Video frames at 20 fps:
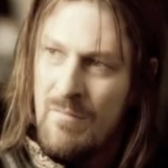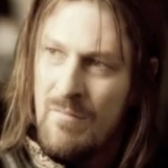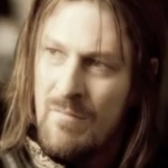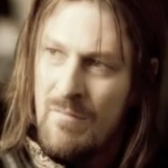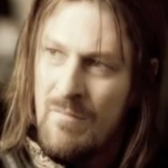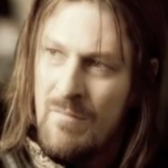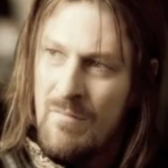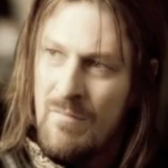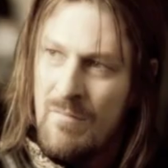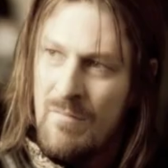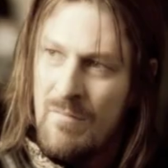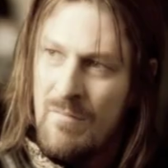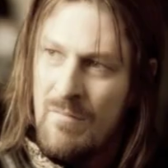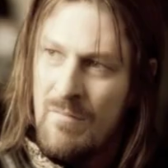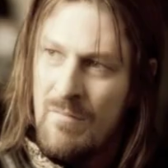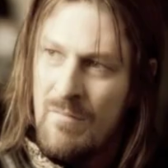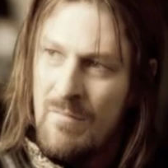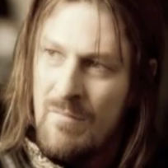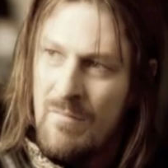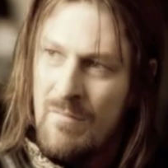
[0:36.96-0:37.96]

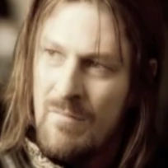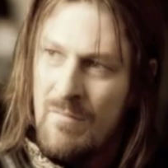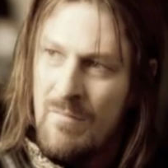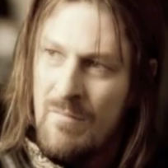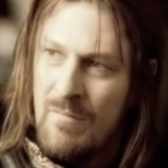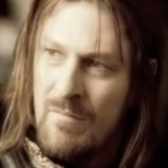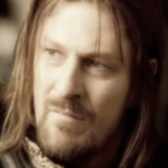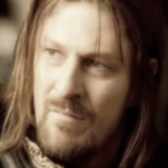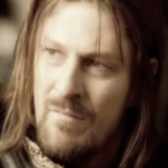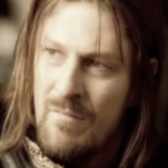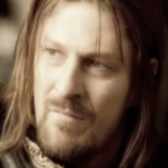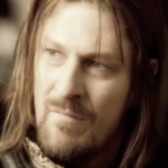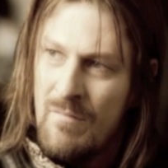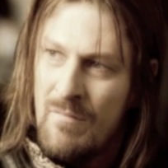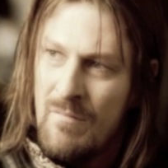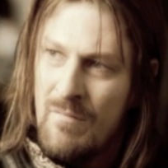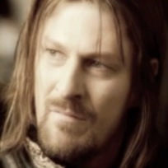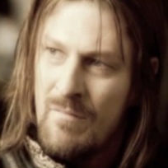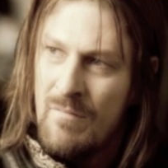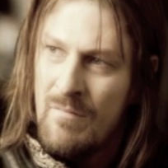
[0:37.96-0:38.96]

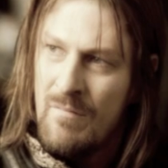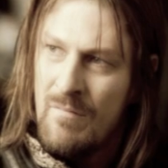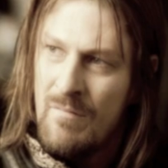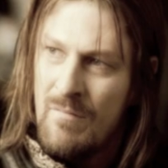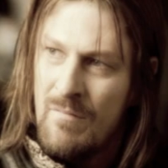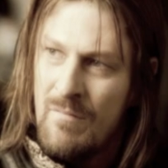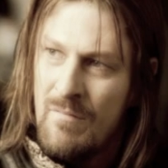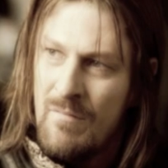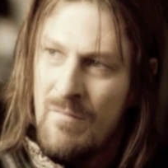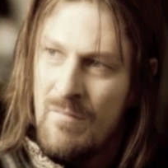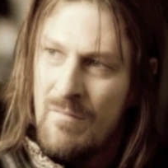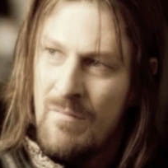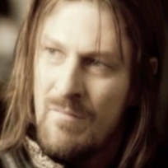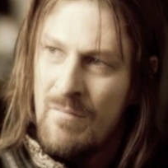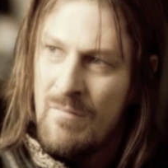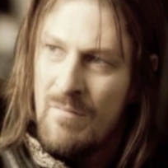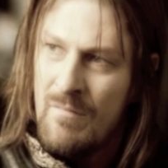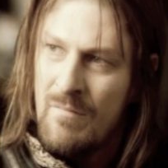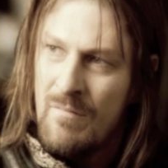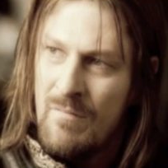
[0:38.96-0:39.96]

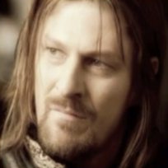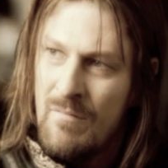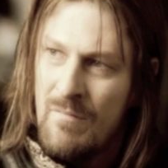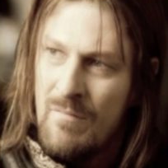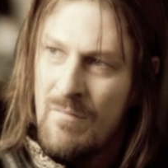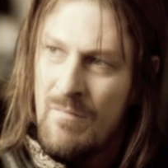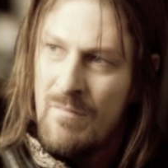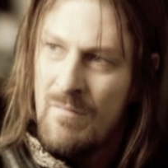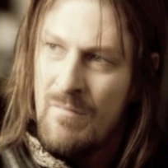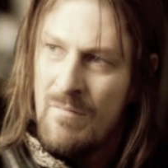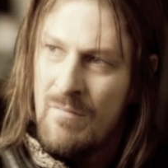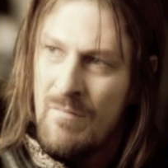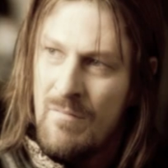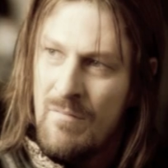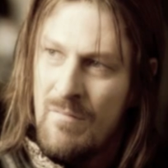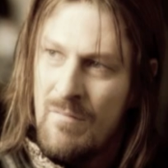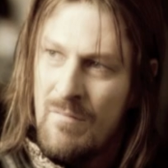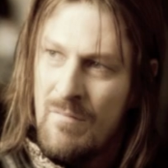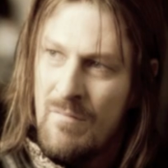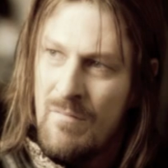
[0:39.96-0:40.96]

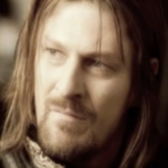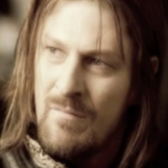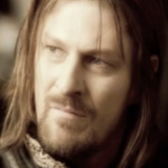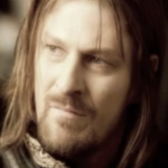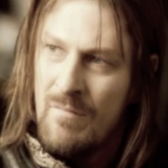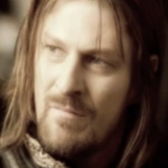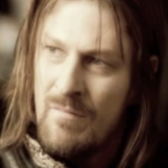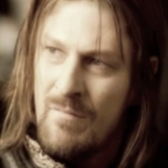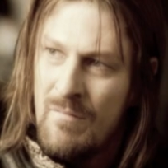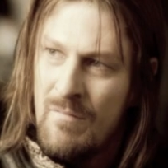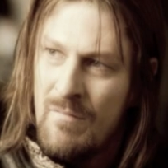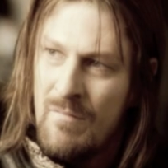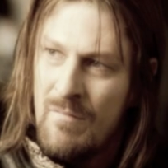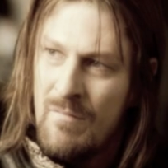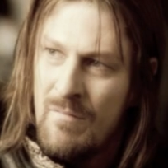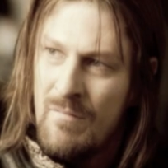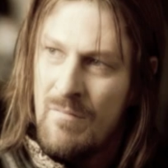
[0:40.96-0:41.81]
(silent)